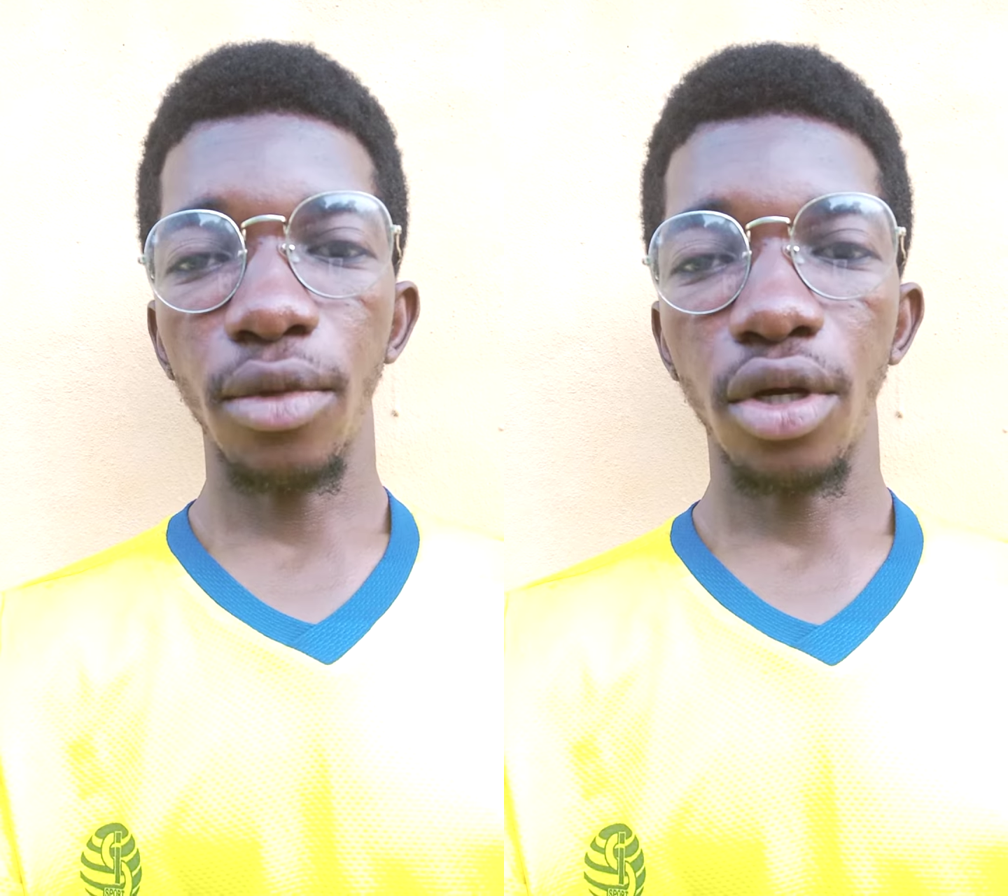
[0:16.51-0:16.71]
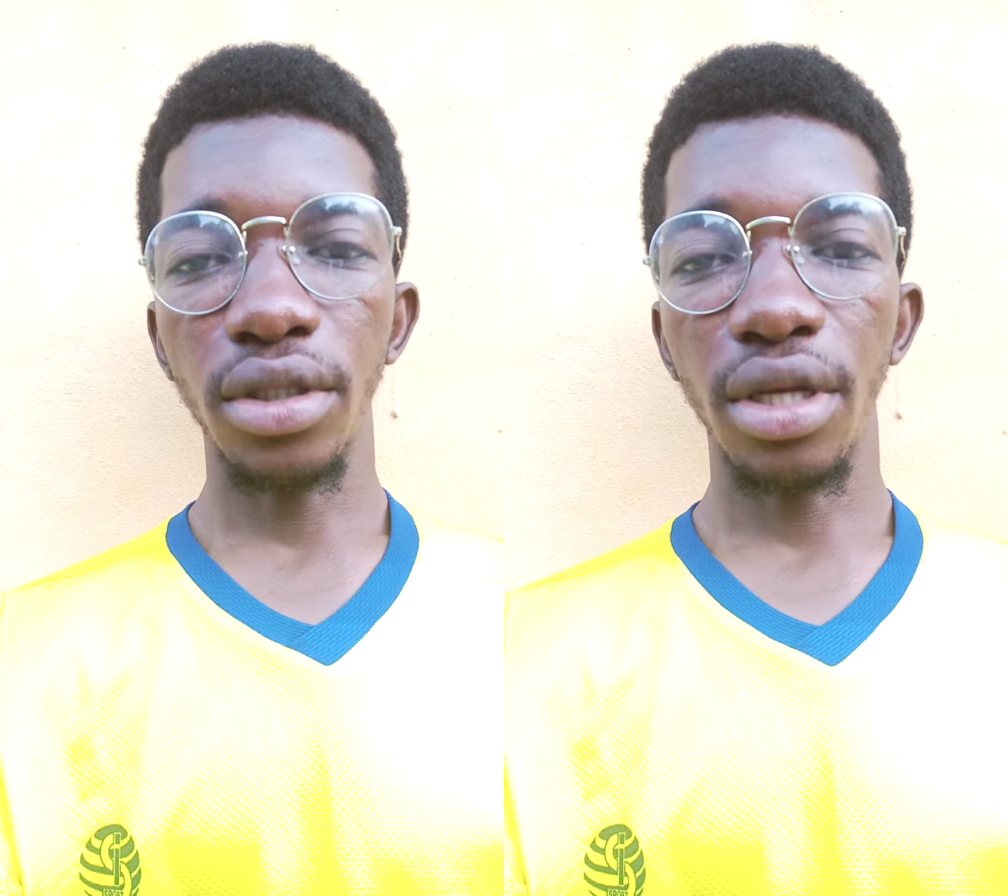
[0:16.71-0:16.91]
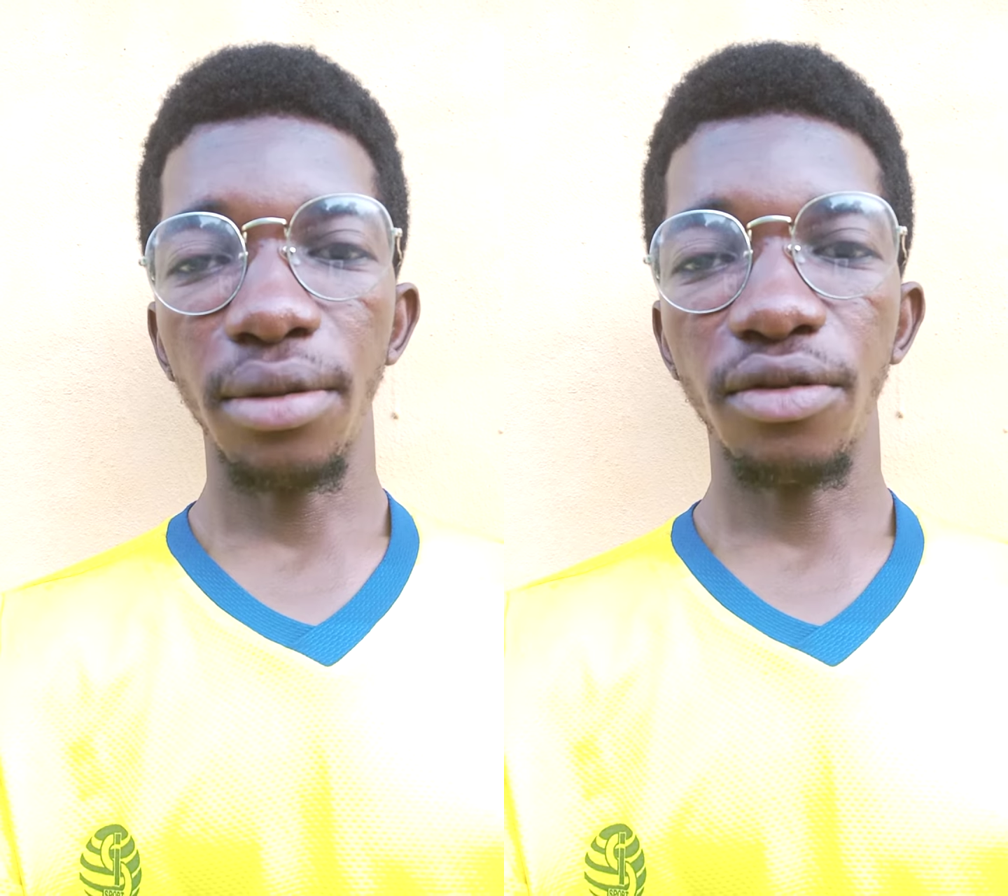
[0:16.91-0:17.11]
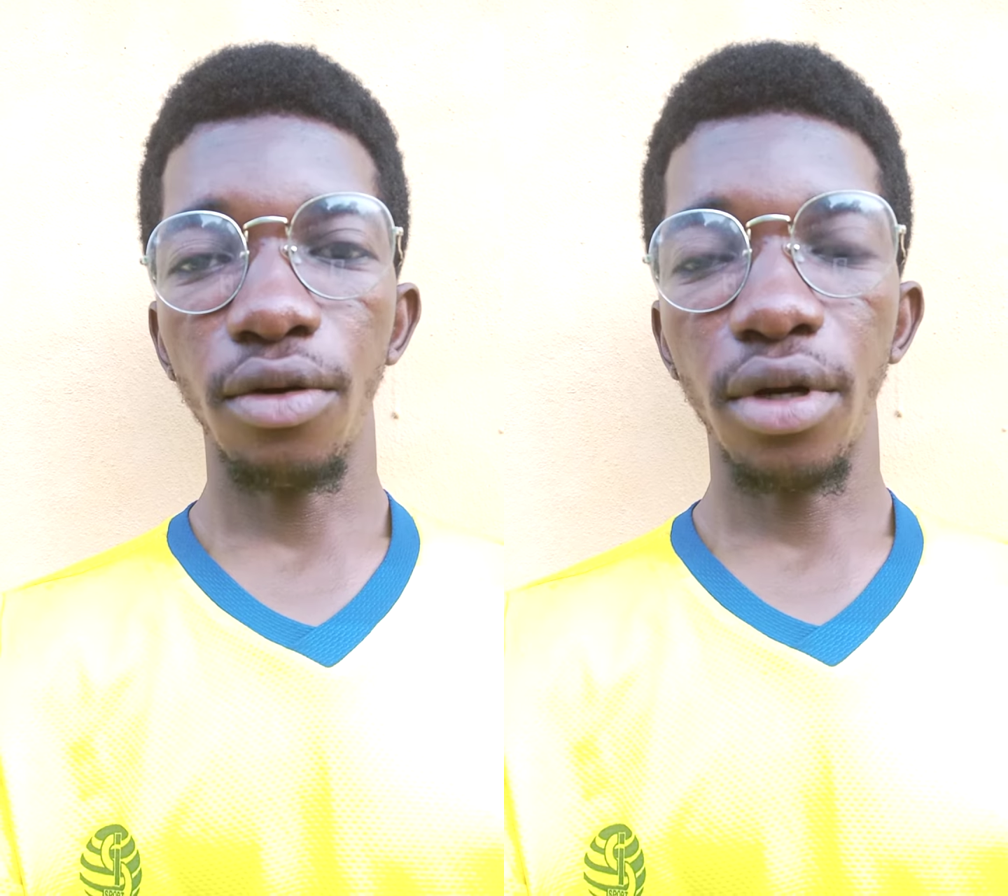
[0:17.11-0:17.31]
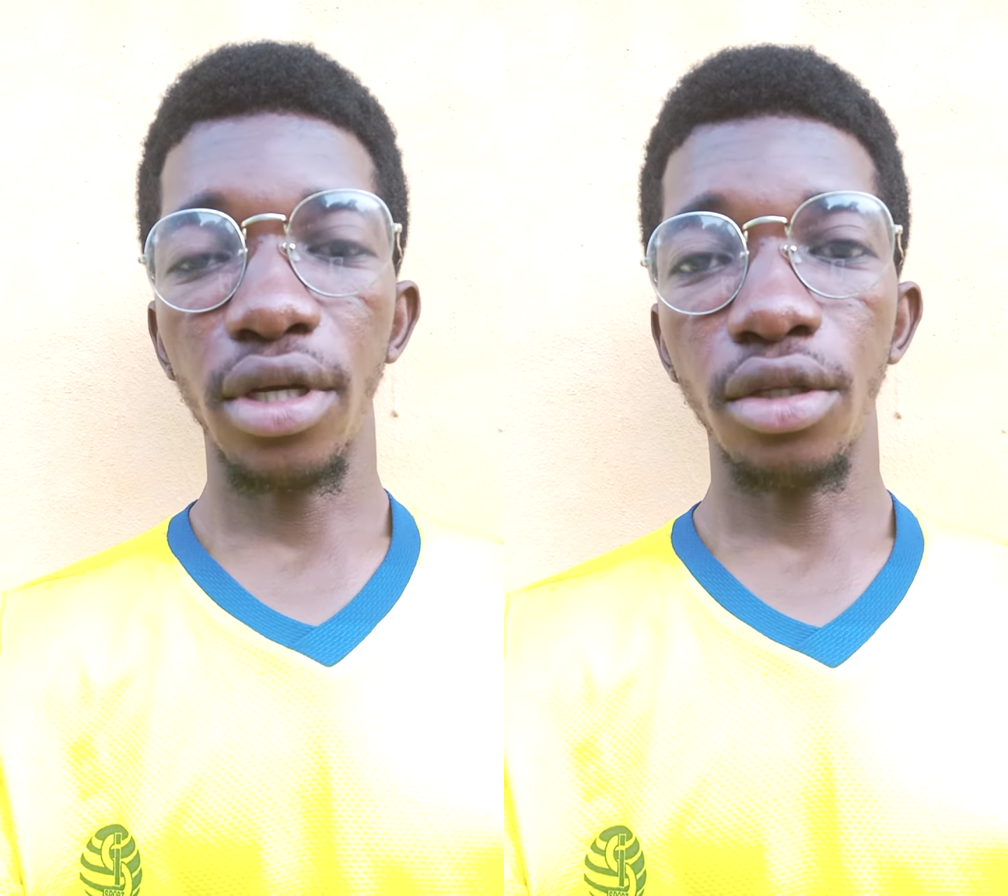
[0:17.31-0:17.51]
concept for working